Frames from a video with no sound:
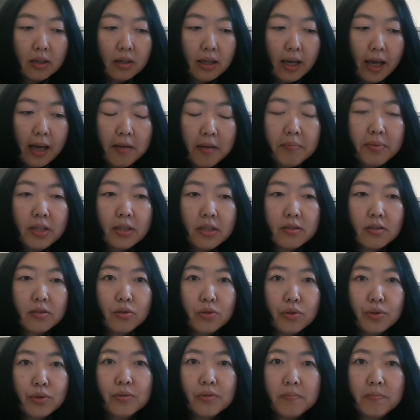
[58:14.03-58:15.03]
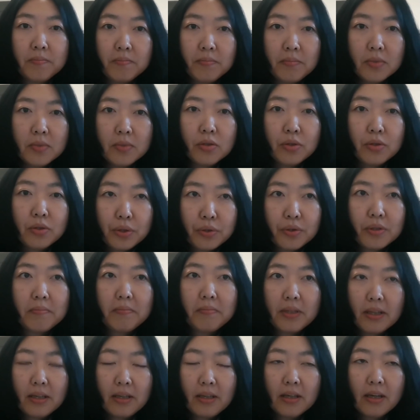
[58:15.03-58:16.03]
campus should
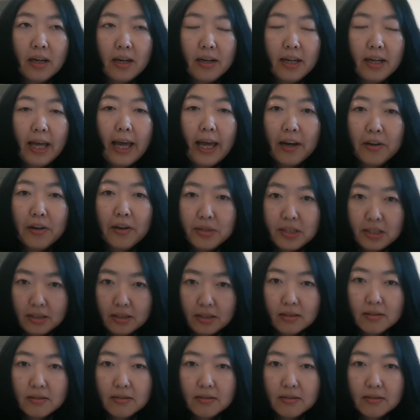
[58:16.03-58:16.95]
be healthy.